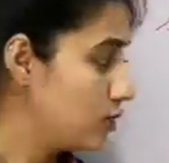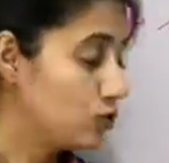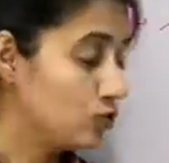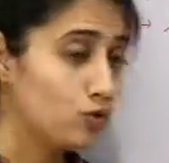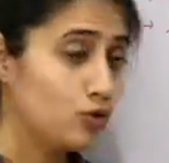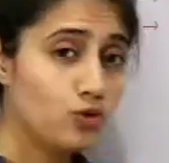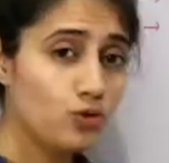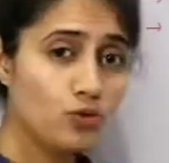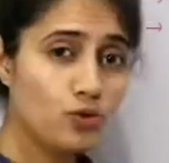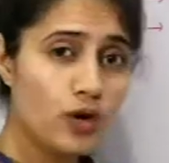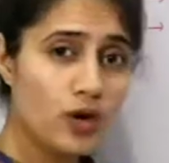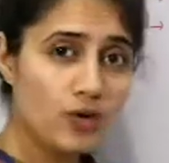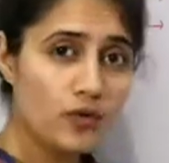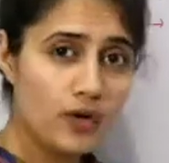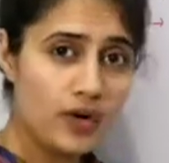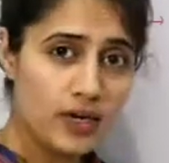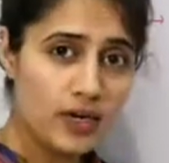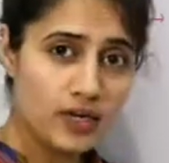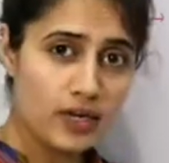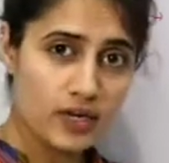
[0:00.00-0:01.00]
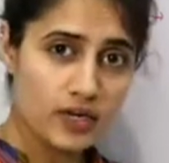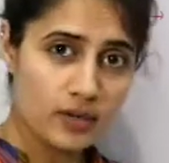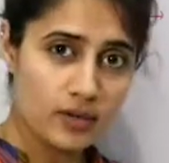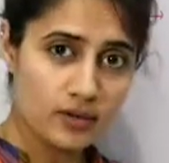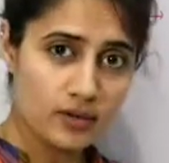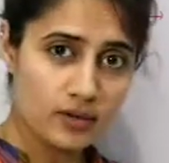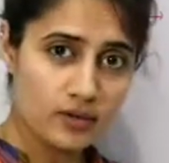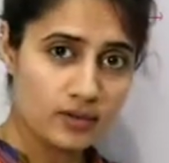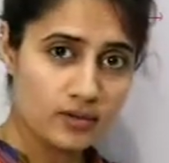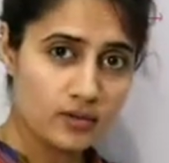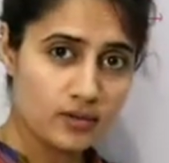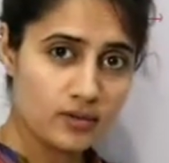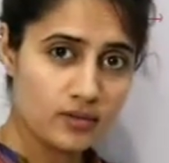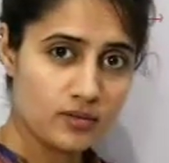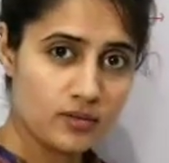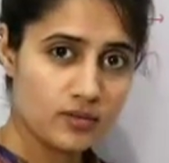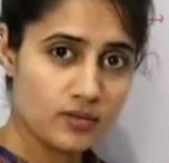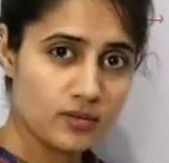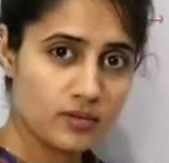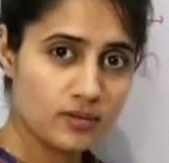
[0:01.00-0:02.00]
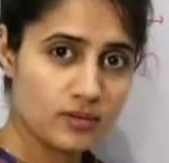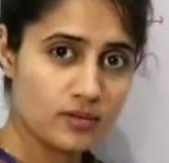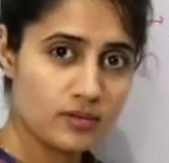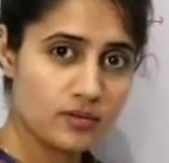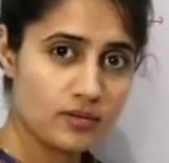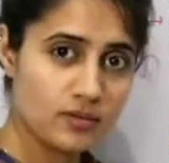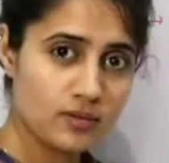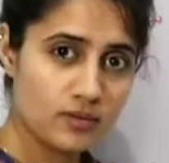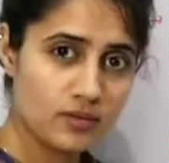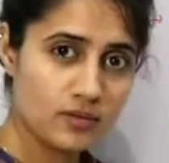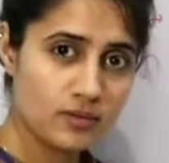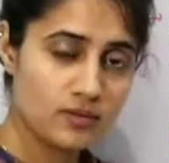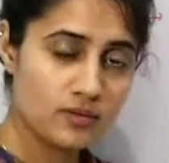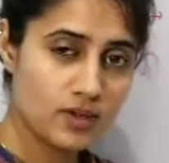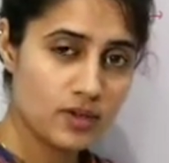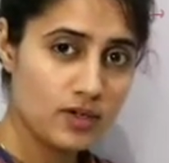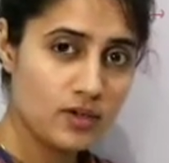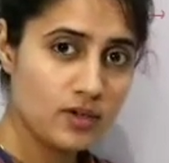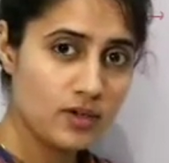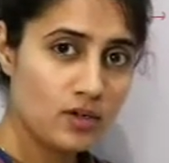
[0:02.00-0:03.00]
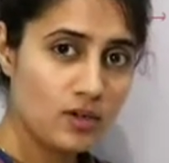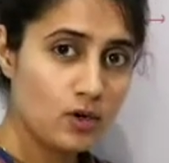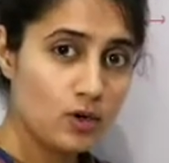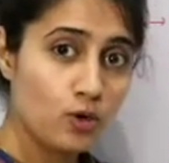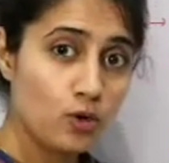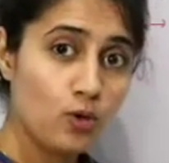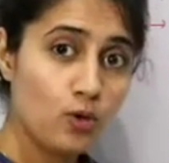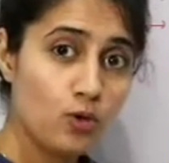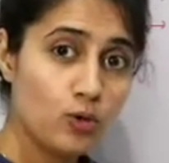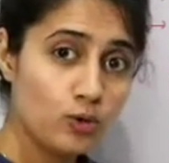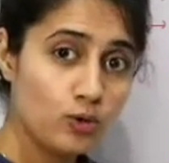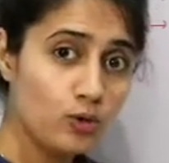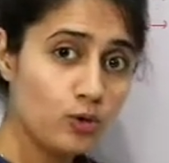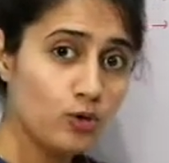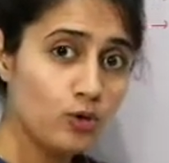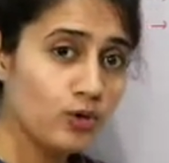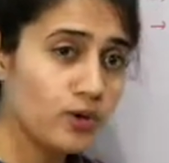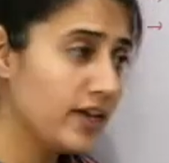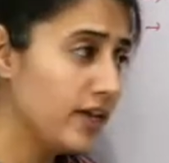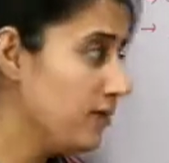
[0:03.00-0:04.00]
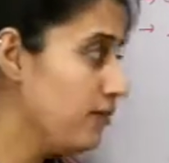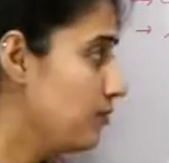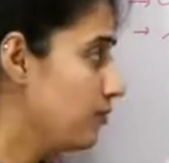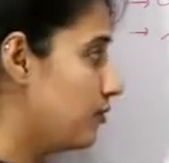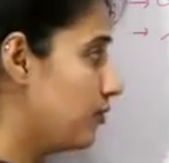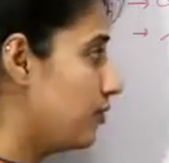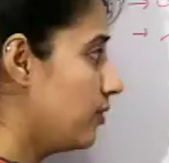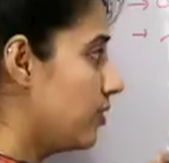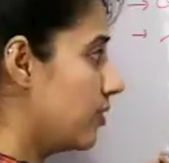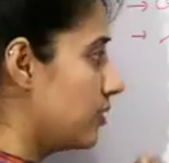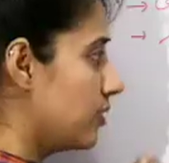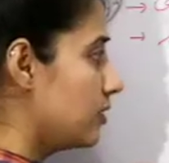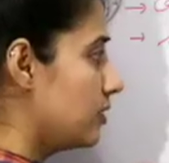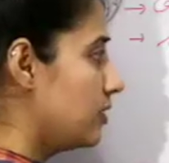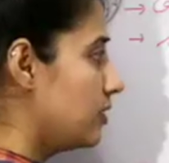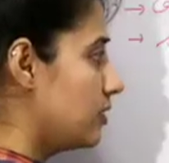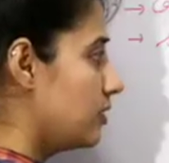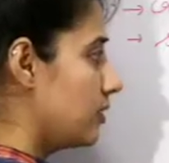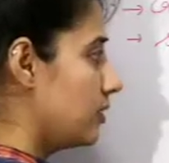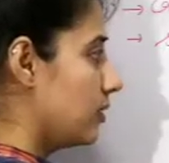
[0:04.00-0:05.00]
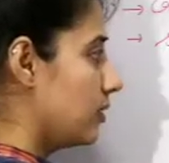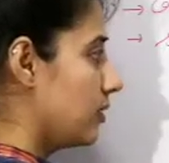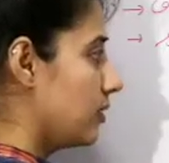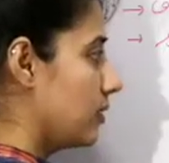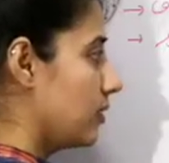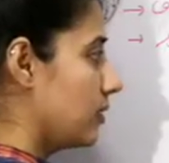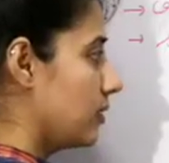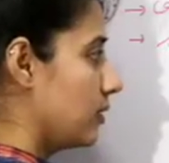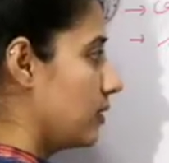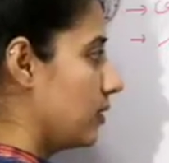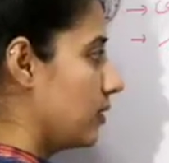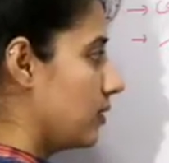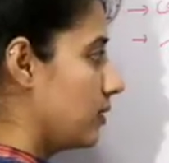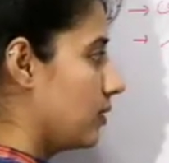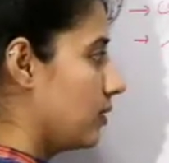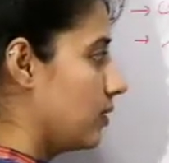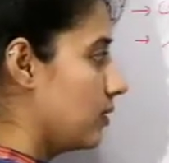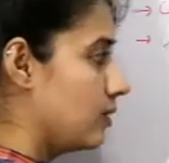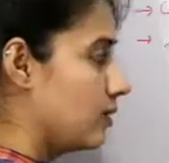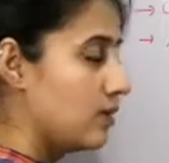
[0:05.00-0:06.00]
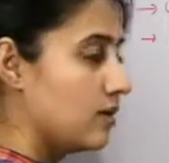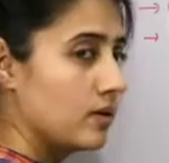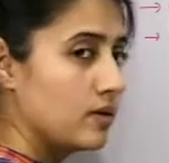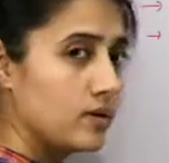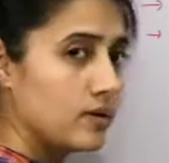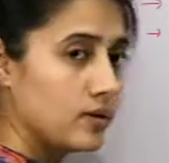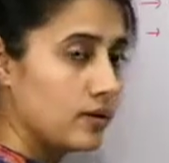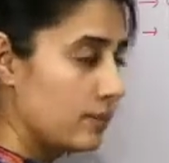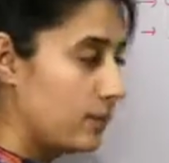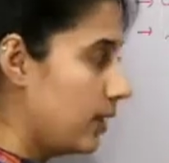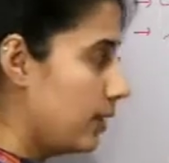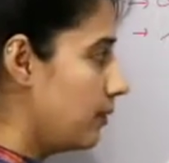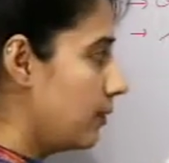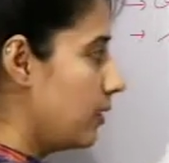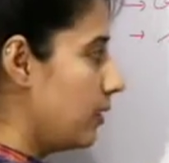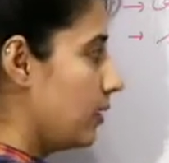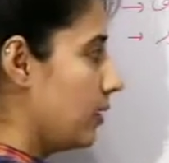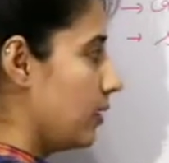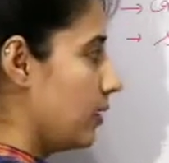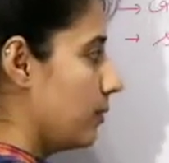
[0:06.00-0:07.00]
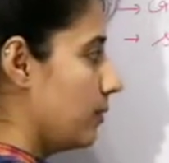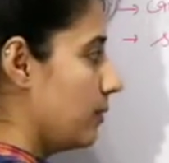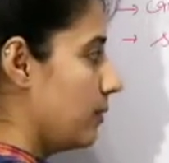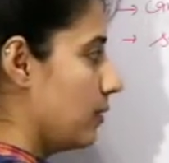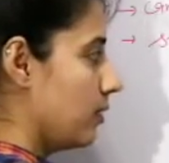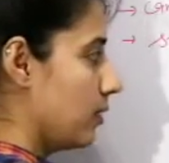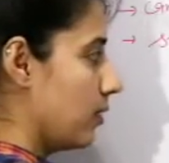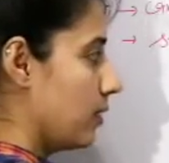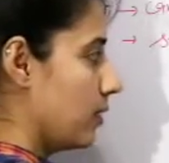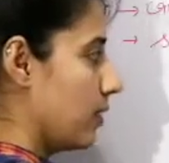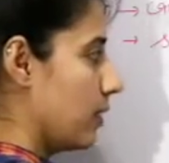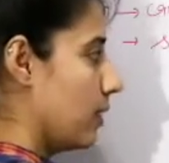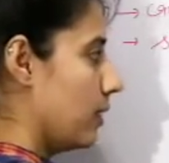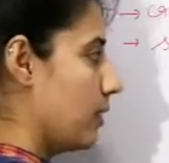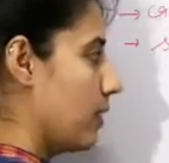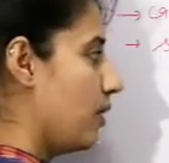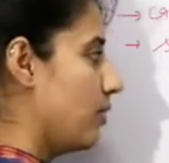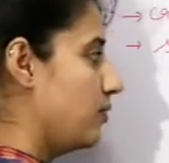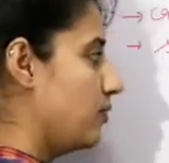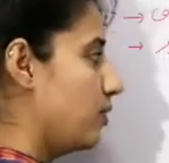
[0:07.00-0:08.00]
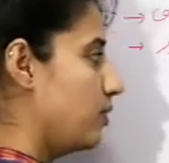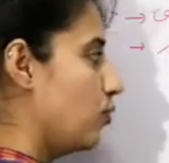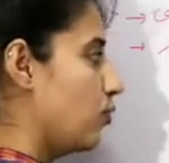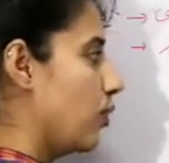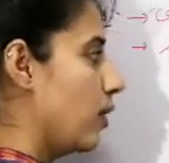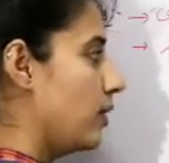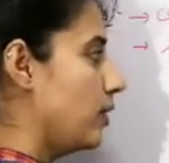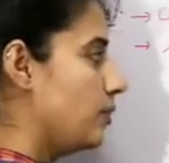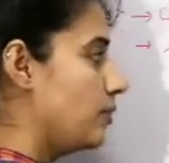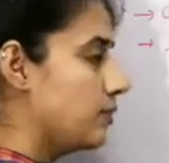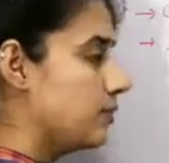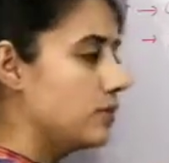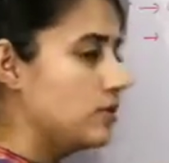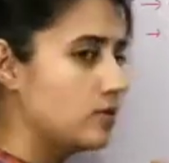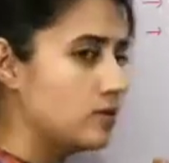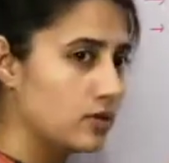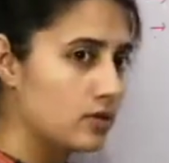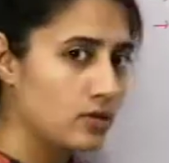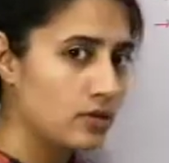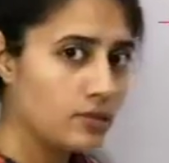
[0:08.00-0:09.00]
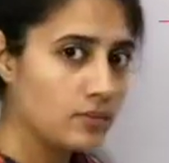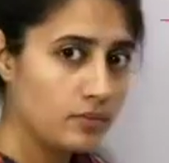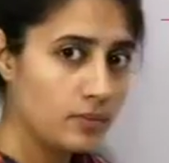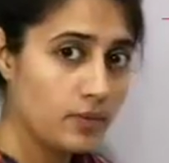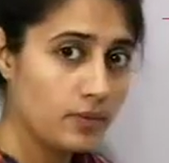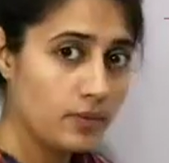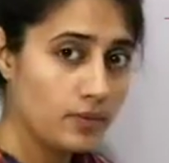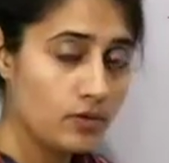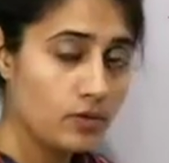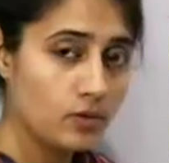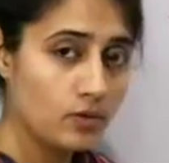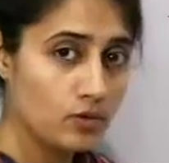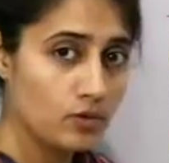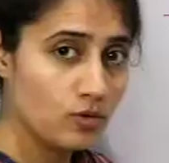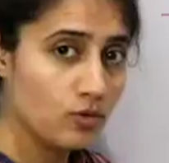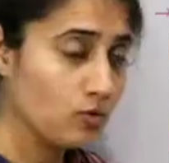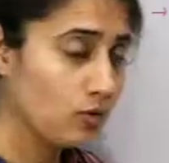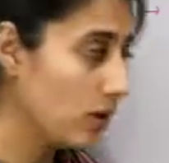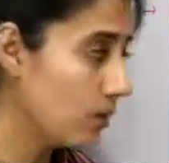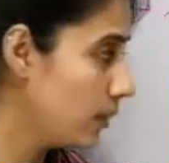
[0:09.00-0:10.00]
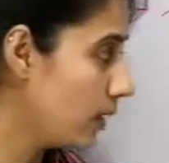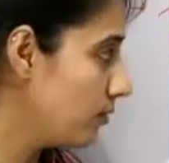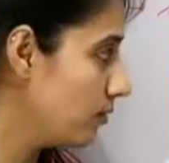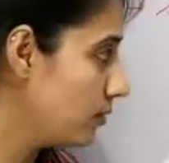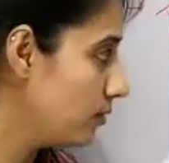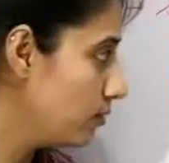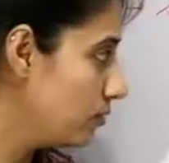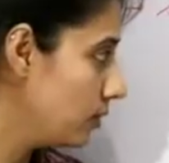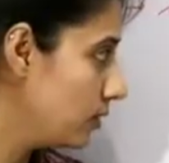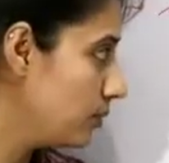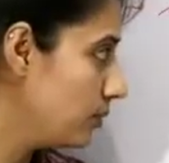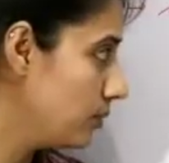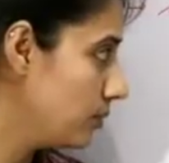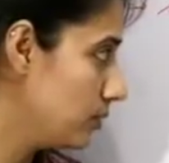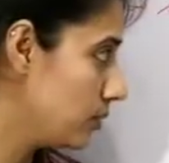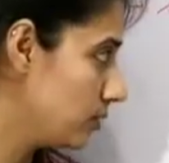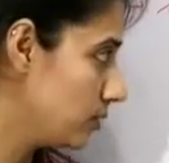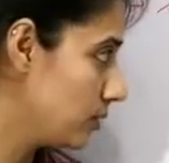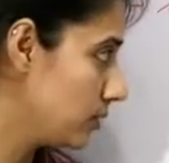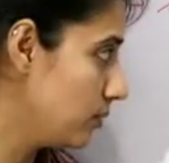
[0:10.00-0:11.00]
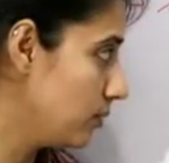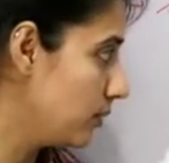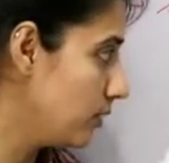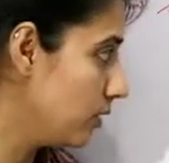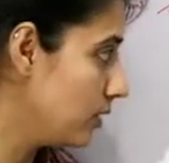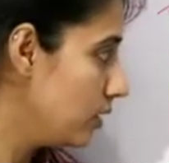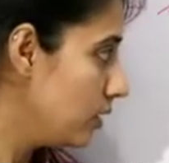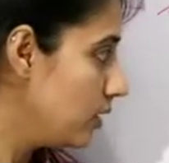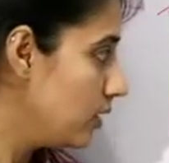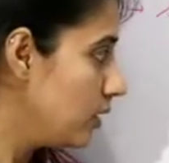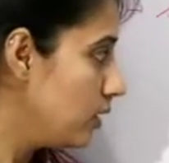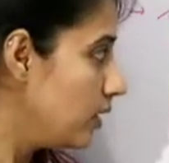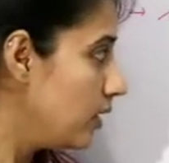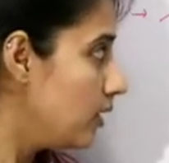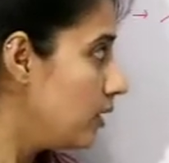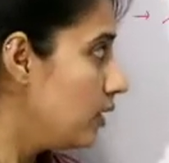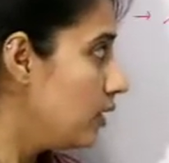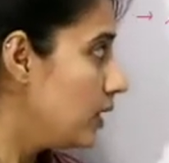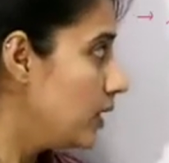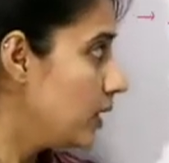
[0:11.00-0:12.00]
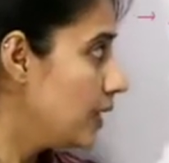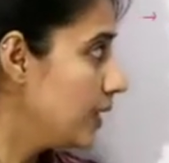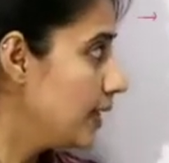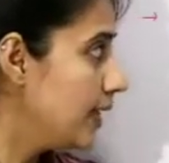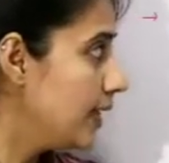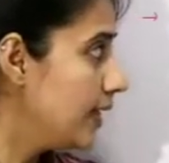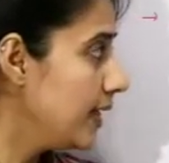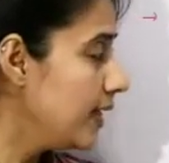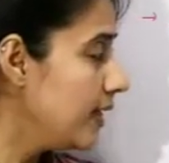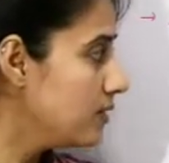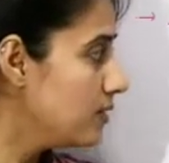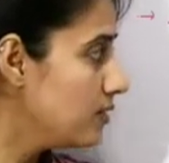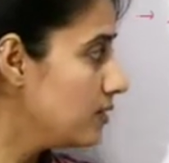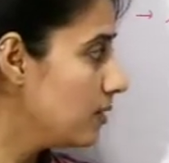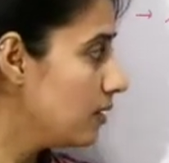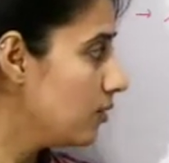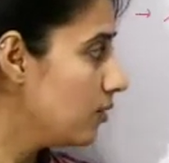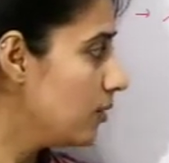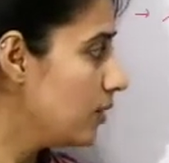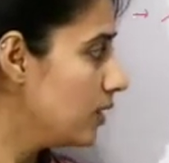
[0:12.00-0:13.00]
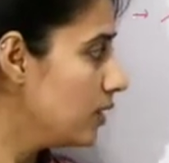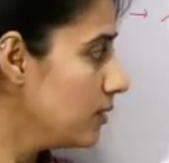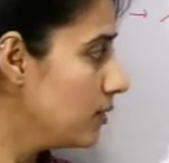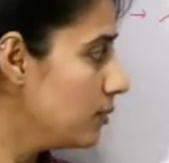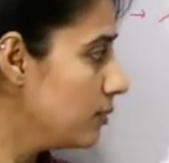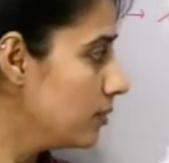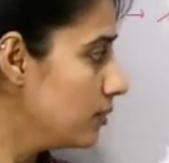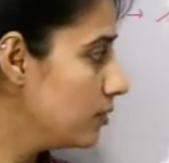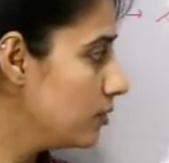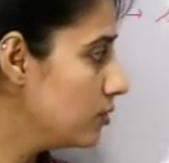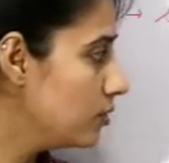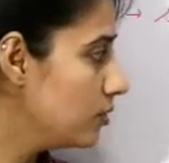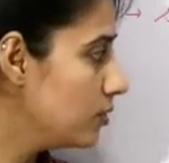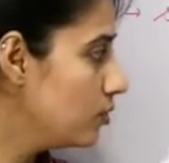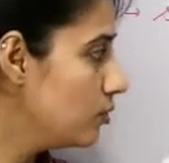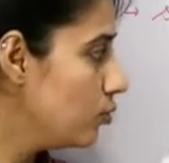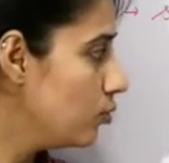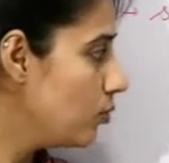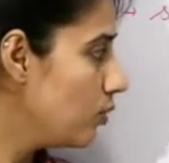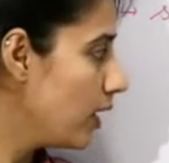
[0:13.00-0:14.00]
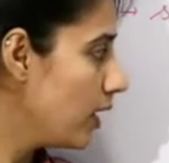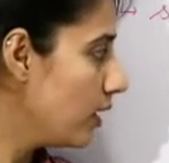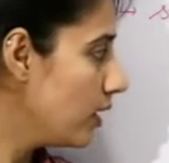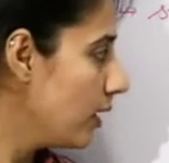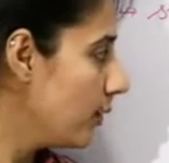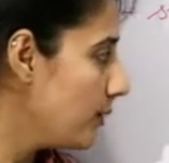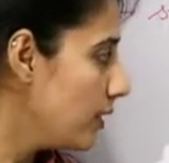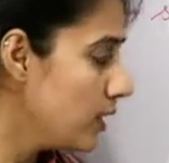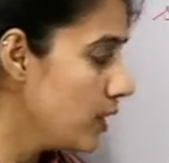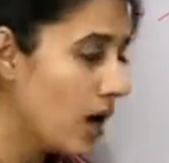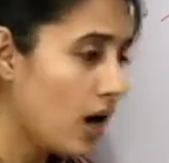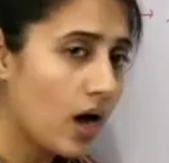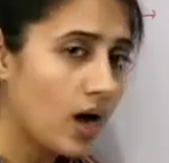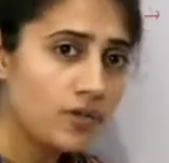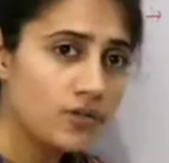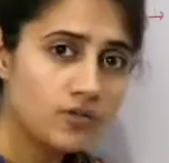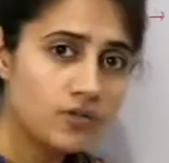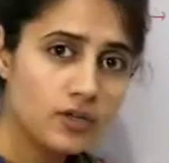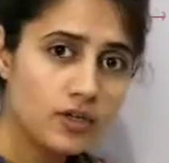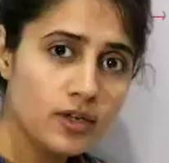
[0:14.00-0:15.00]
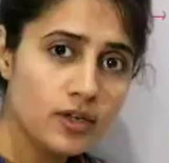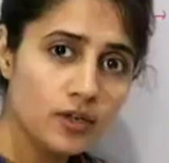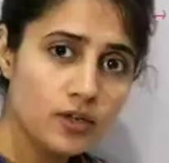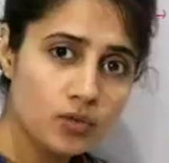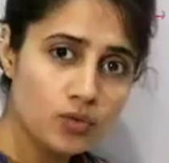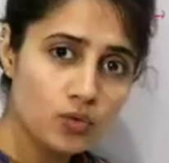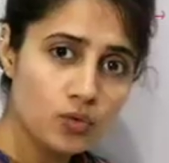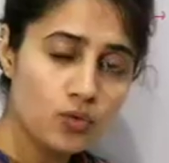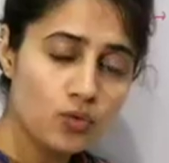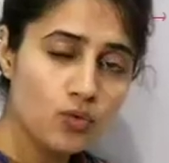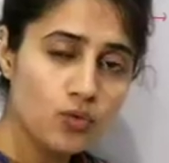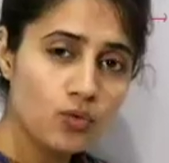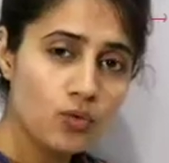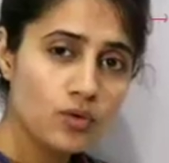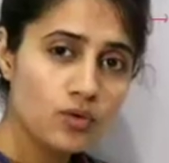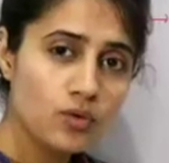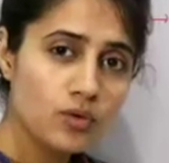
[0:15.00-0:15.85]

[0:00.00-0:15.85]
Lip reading: So you are waiting here. Fine. Although you came first, maybe after one person, maybe you come after one person, but he is serving the person who are coming after you.